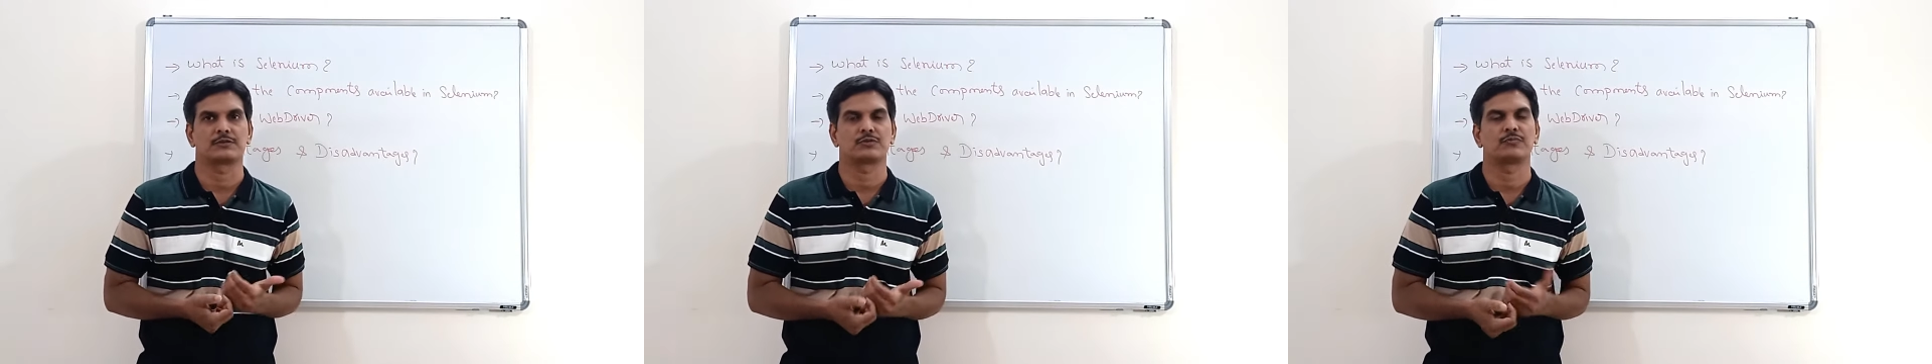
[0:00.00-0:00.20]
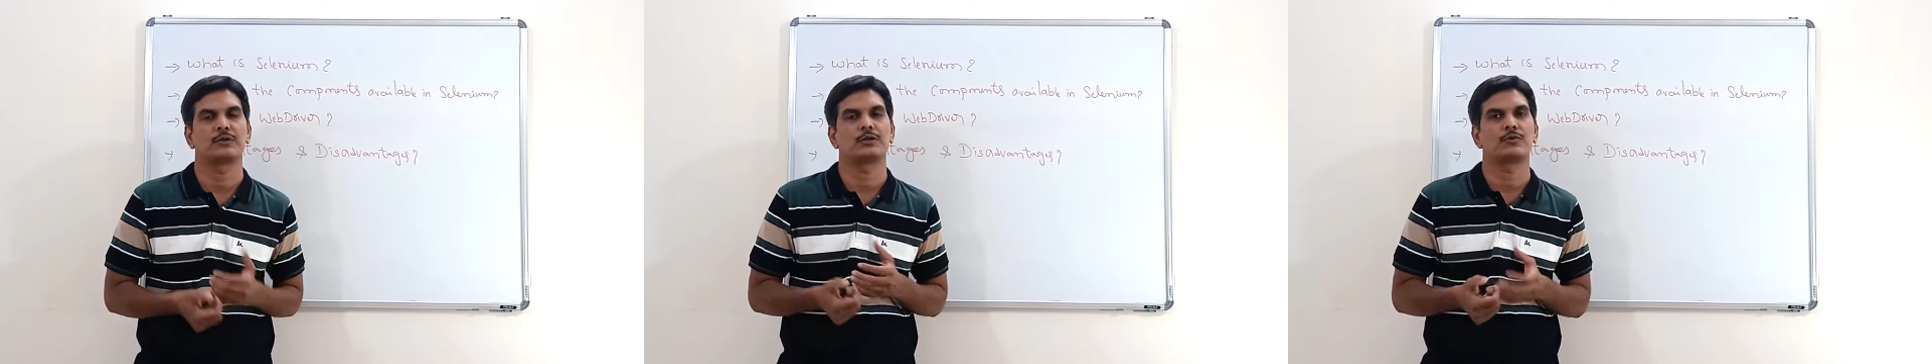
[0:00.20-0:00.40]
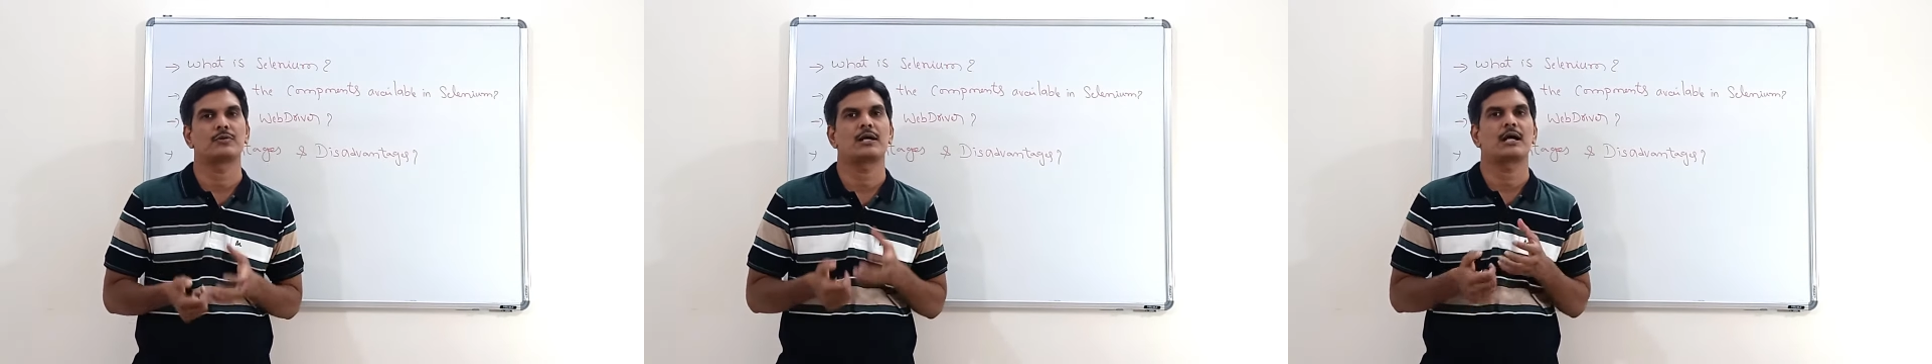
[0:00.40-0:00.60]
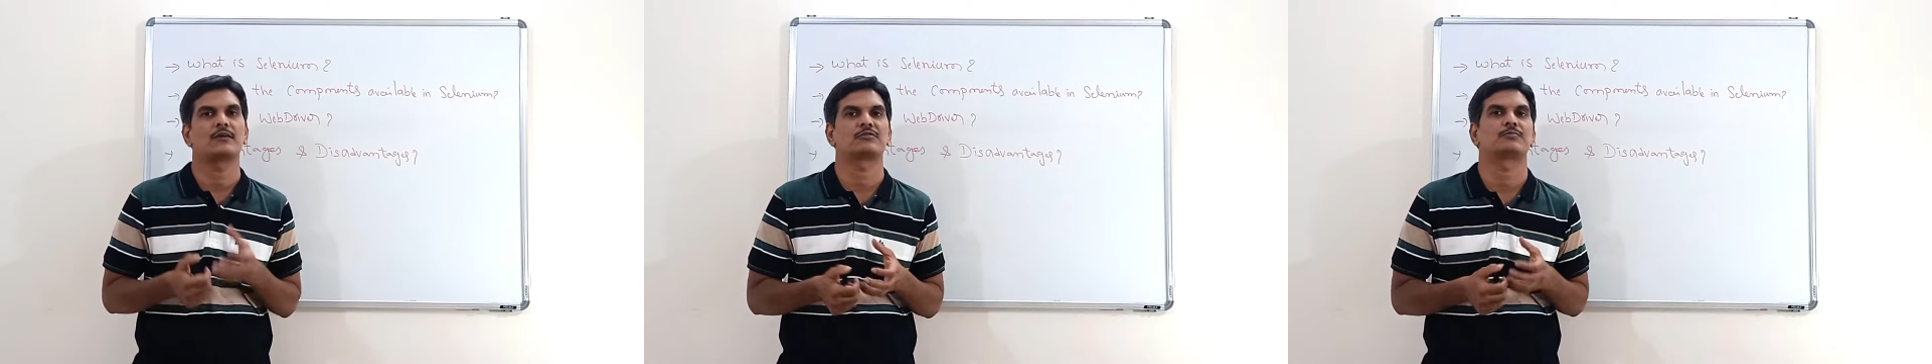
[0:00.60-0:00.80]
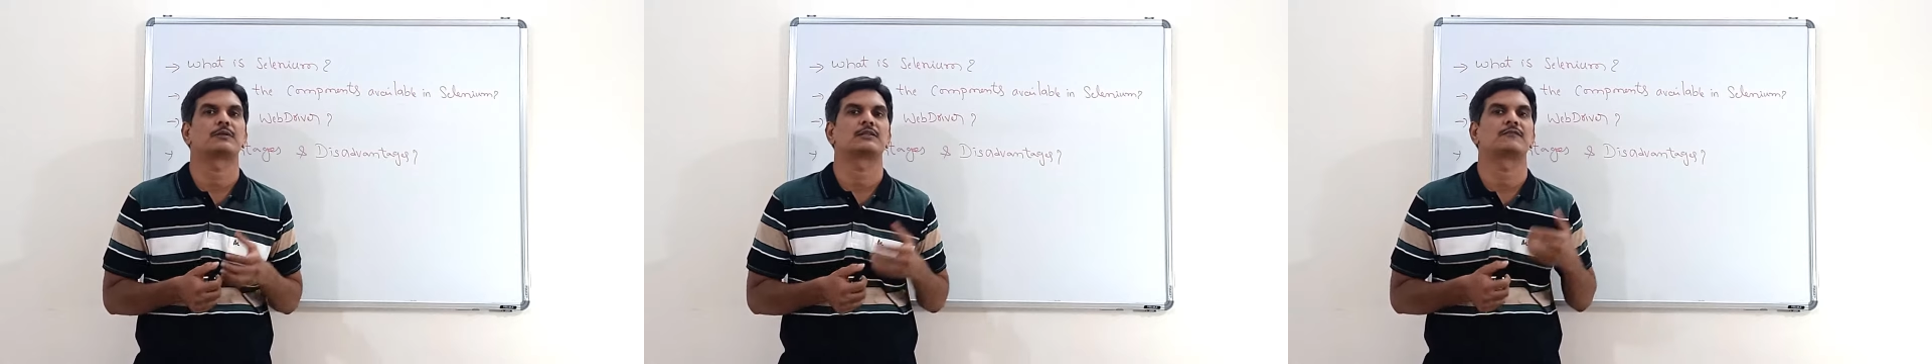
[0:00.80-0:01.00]
So we don't
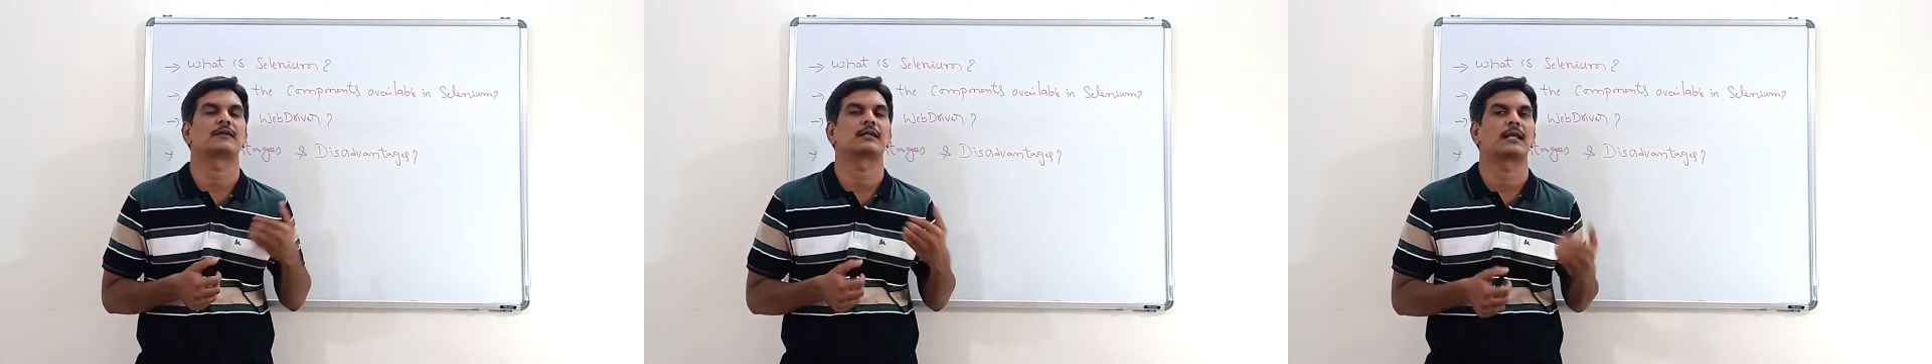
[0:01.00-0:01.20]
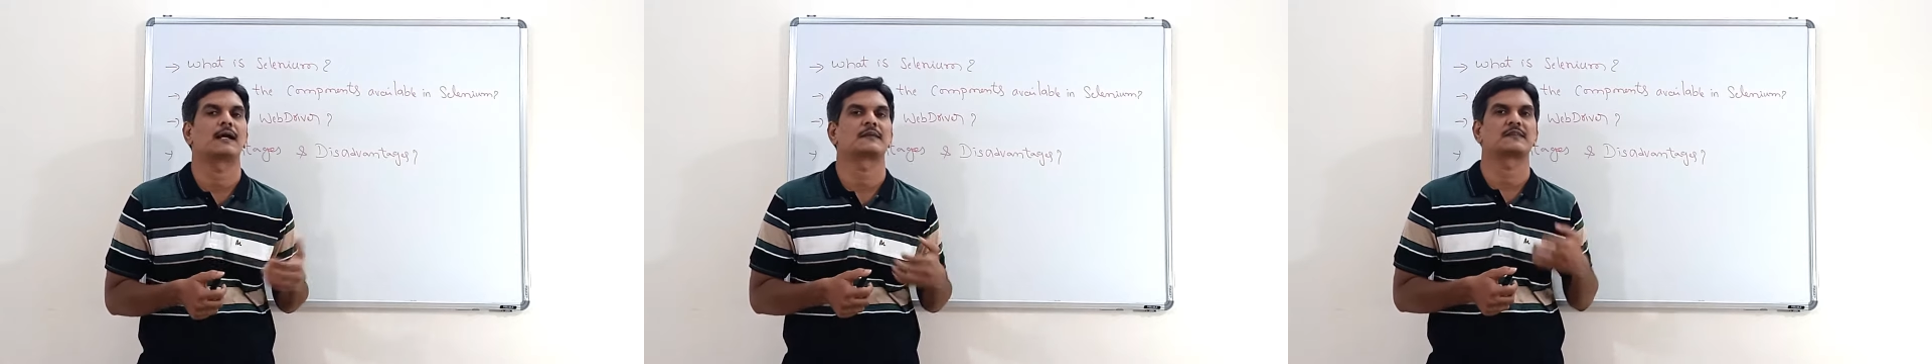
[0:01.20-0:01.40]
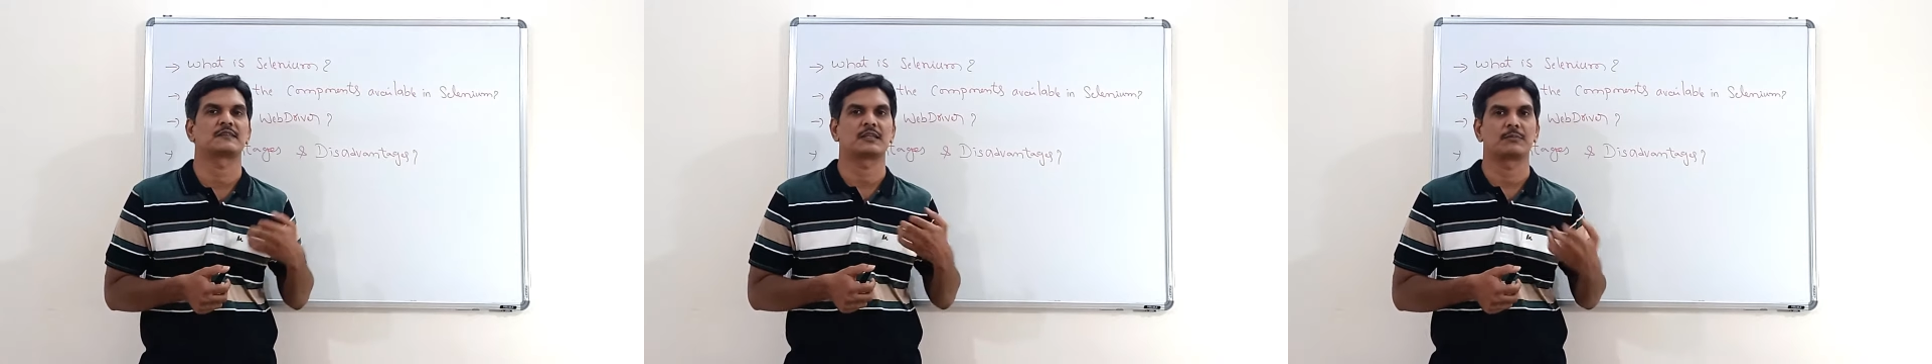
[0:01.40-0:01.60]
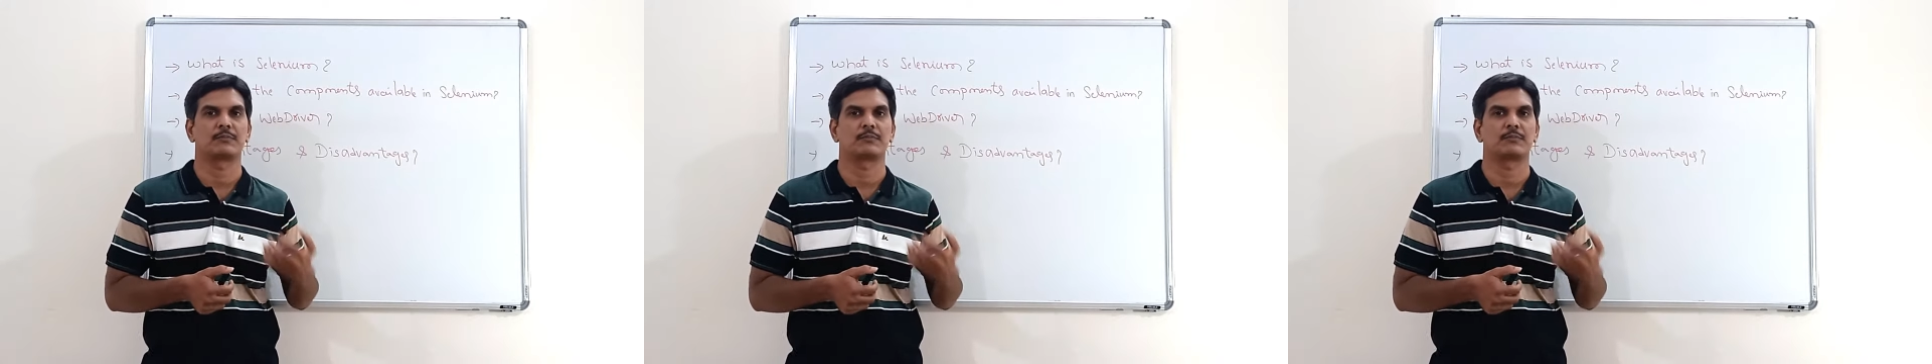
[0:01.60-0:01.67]
have specific classes